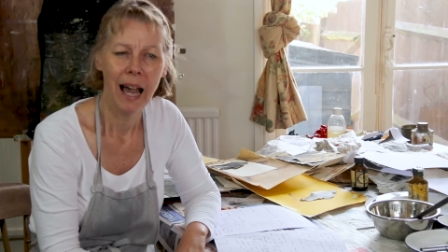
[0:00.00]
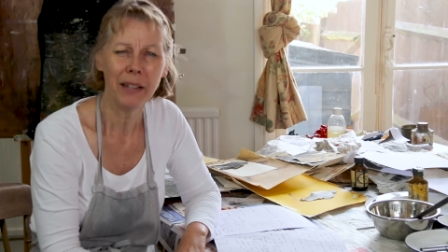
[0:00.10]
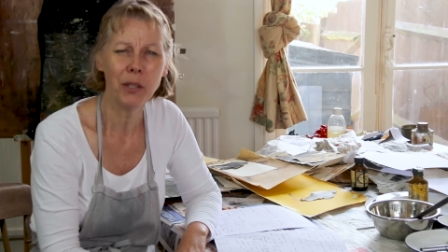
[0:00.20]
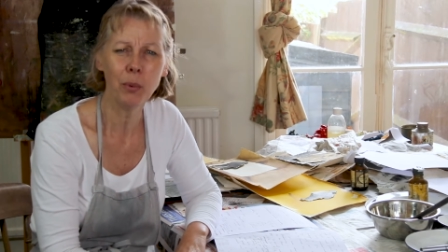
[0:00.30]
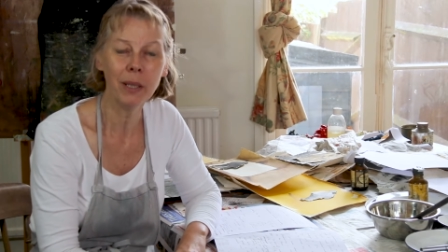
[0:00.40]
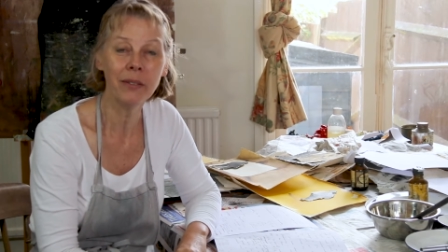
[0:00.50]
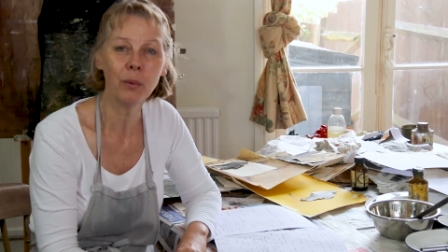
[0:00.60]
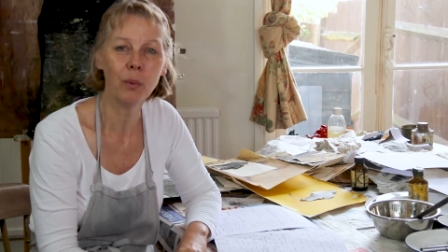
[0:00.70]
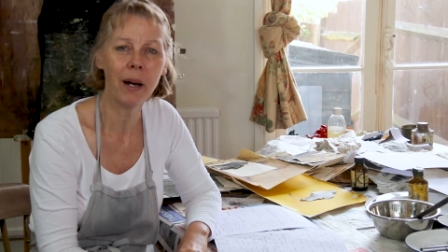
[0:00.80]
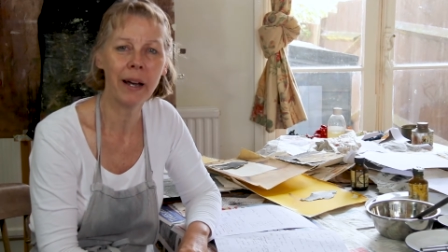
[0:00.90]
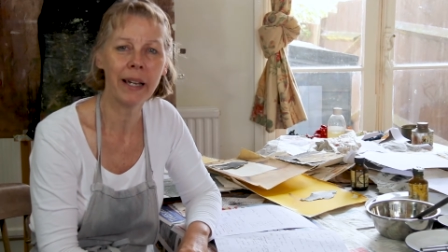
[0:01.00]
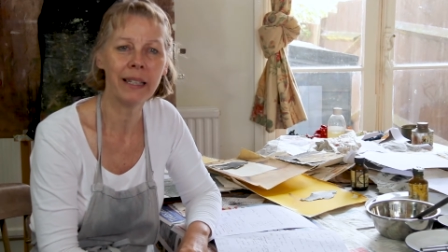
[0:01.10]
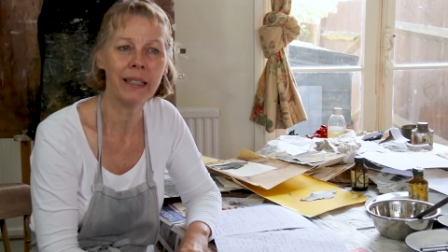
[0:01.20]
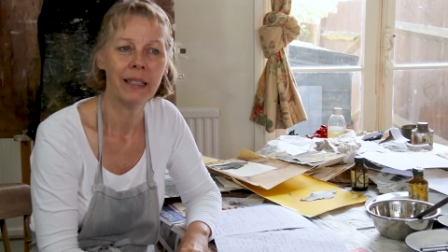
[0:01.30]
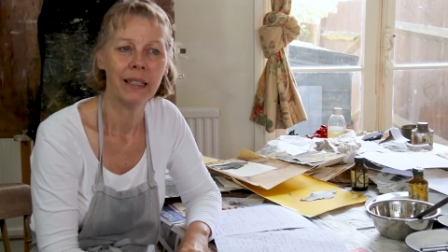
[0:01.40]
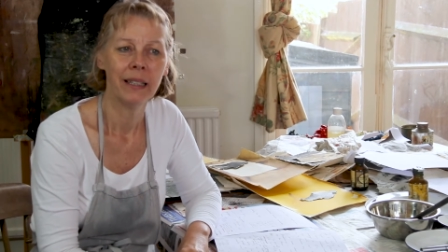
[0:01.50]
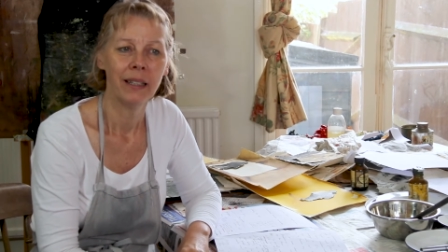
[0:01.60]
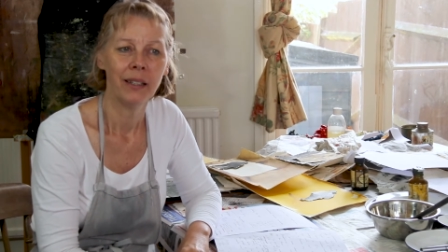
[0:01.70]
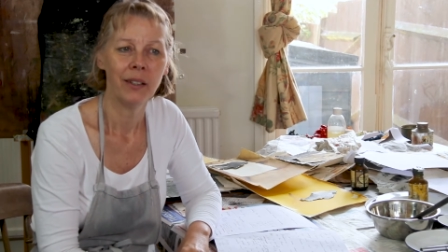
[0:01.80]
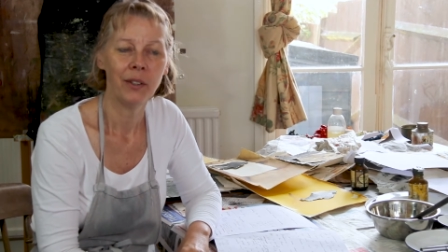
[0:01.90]
and you wonder why
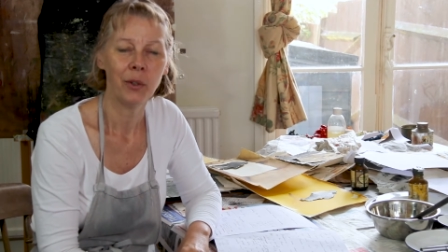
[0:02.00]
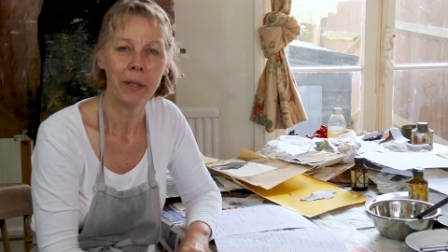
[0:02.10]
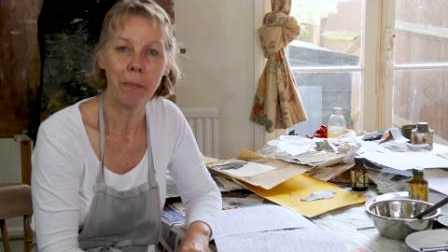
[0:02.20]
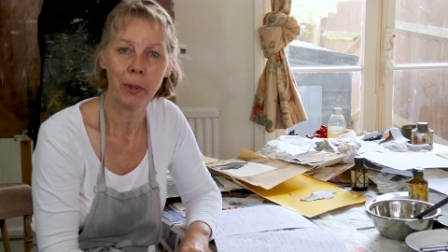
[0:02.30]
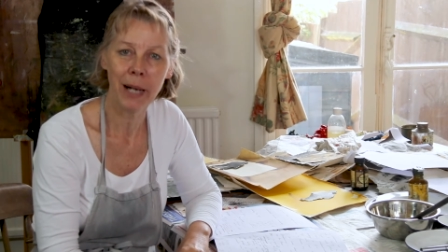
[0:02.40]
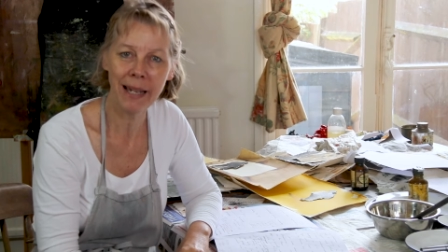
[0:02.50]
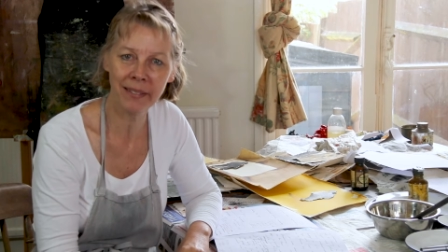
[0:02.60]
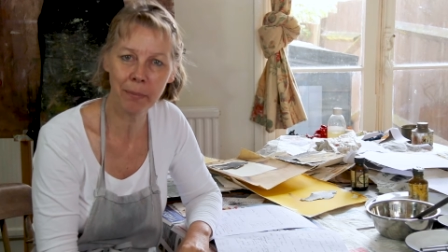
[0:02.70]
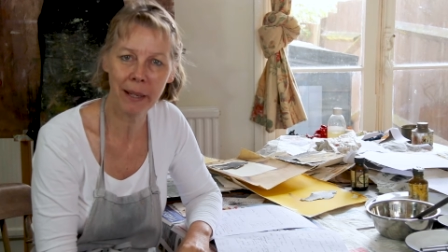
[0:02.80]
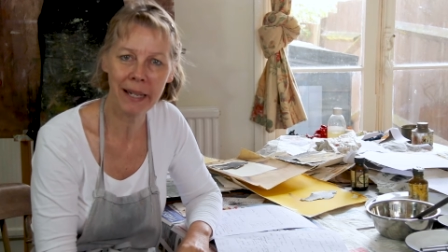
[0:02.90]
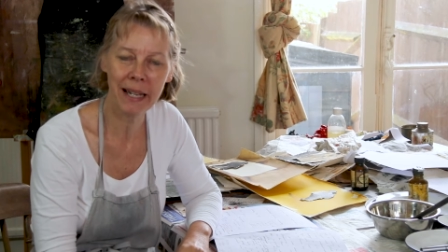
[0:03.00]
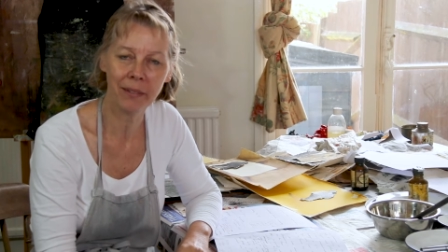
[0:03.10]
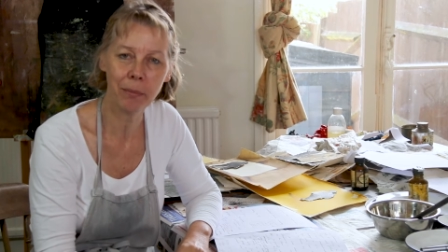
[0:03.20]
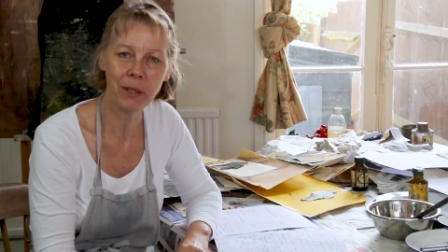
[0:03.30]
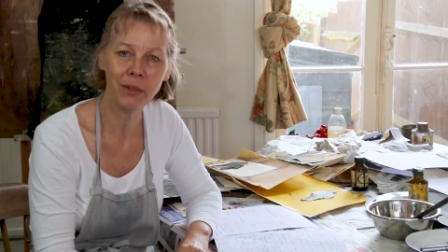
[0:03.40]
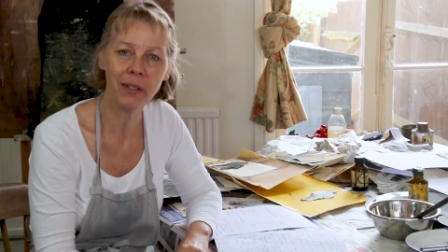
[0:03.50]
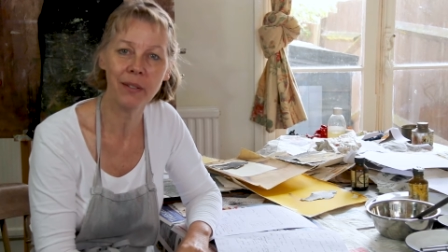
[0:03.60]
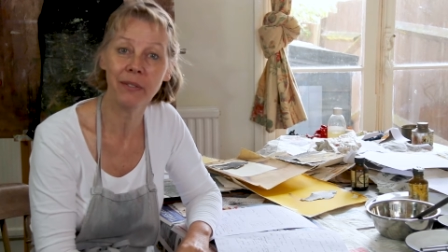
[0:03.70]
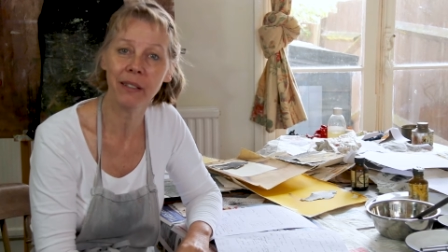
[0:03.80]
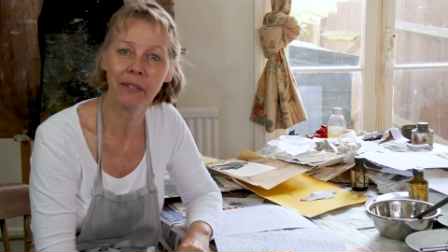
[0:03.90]
you're impressed by it, but you
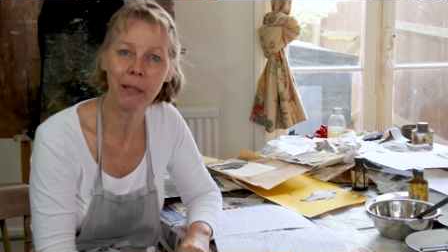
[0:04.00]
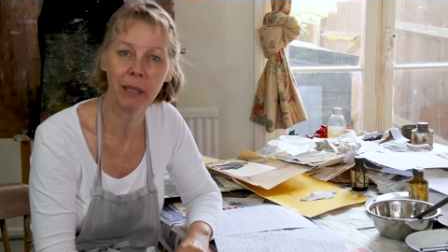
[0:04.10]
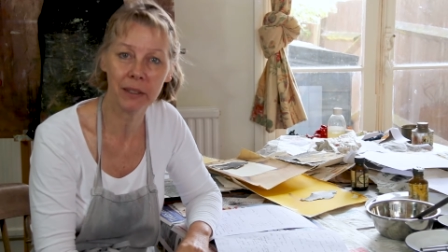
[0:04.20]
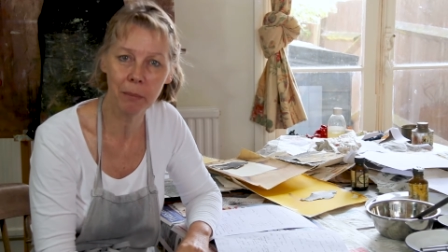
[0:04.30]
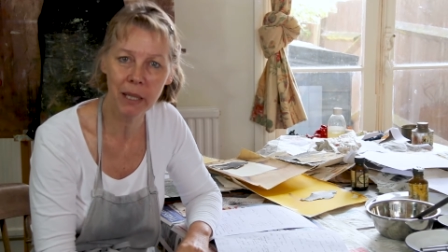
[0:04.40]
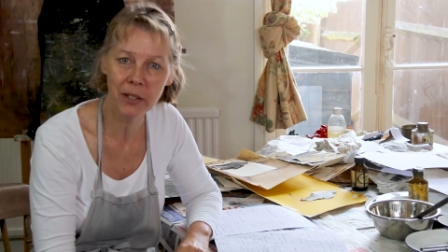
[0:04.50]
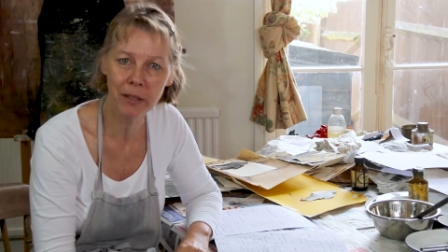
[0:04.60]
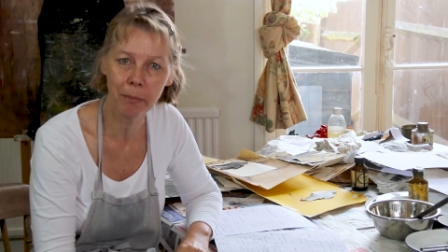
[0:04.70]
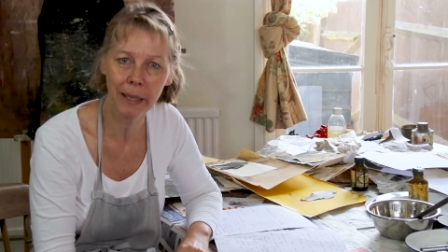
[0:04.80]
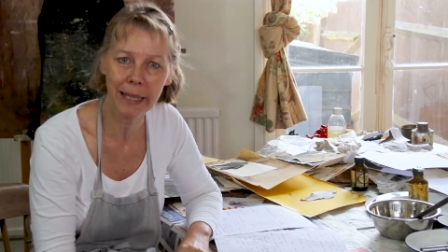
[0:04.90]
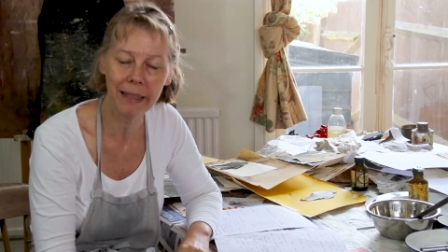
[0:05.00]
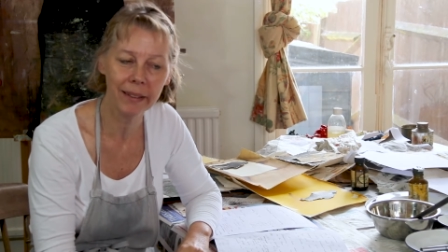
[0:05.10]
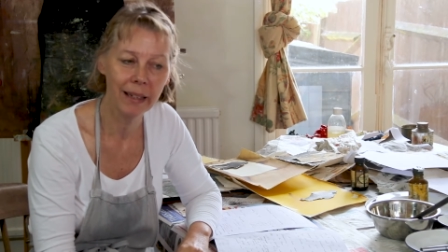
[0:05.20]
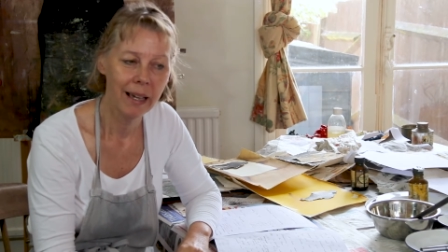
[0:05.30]
don't feel very much emotion by it.